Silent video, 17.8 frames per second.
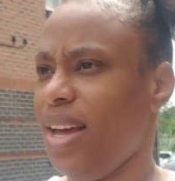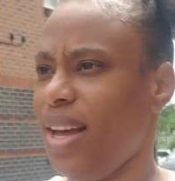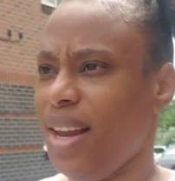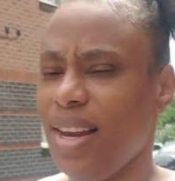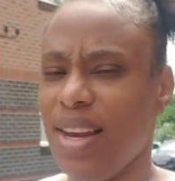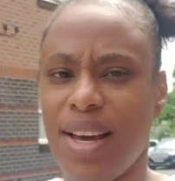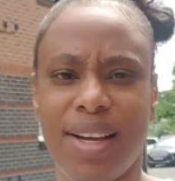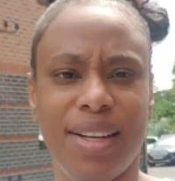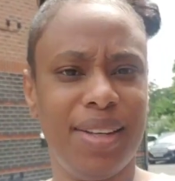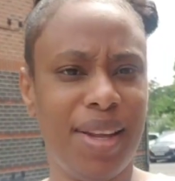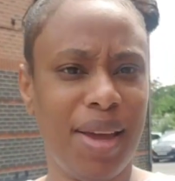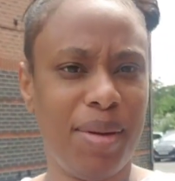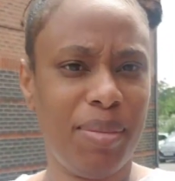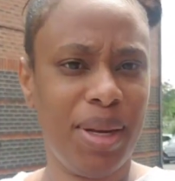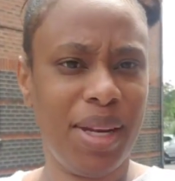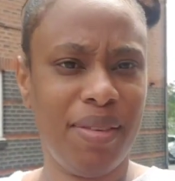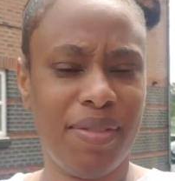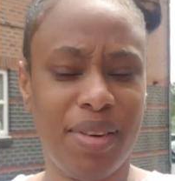A long
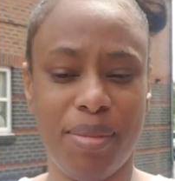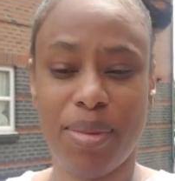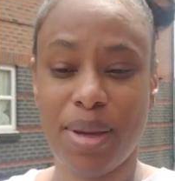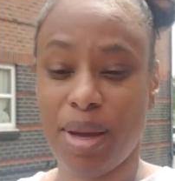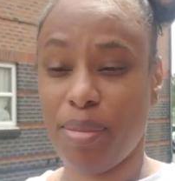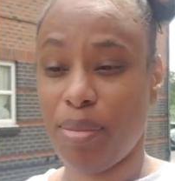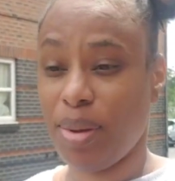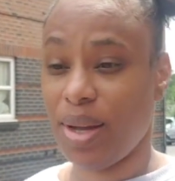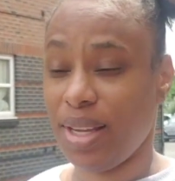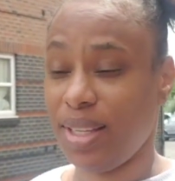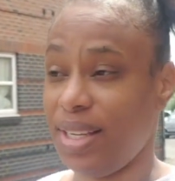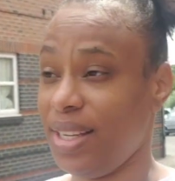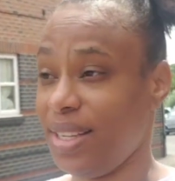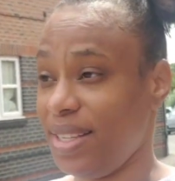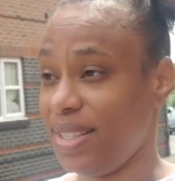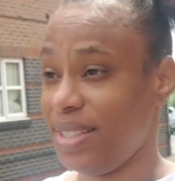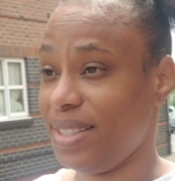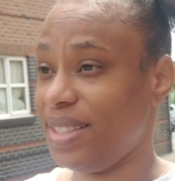time I never be a part
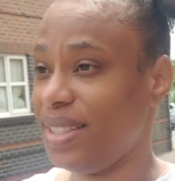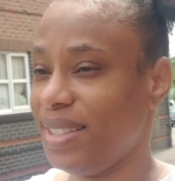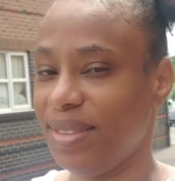of this.